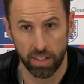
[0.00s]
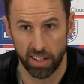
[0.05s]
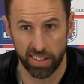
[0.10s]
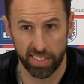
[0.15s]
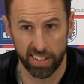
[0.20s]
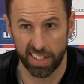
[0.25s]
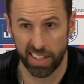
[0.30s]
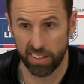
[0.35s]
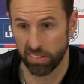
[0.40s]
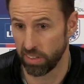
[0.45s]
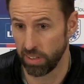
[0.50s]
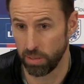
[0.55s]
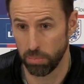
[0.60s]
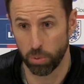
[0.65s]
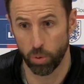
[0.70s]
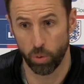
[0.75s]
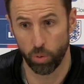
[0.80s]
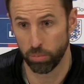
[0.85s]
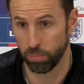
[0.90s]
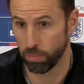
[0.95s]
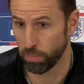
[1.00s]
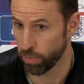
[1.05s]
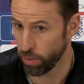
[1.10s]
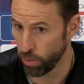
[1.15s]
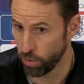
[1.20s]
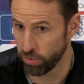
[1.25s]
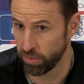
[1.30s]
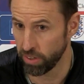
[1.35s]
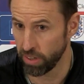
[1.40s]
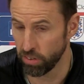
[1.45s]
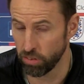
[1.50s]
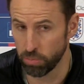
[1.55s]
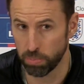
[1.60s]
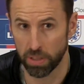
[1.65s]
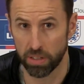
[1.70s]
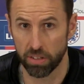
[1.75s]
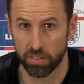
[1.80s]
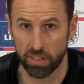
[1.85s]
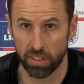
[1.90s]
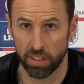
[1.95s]
I think that's an important process
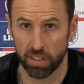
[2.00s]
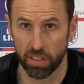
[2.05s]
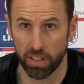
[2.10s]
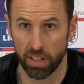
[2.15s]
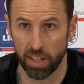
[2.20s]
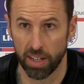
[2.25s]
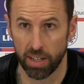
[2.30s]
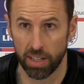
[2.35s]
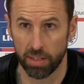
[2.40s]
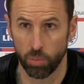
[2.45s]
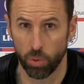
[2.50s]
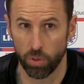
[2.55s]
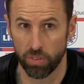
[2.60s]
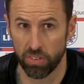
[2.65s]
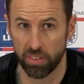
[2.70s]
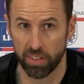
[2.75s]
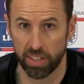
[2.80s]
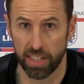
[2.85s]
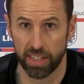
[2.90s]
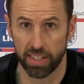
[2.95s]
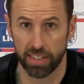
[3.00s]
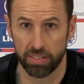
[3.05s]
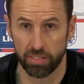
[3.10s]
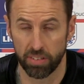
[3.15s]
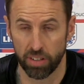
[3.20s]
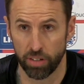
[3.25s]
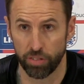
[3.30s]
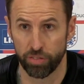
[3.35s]
because I, I want to get a,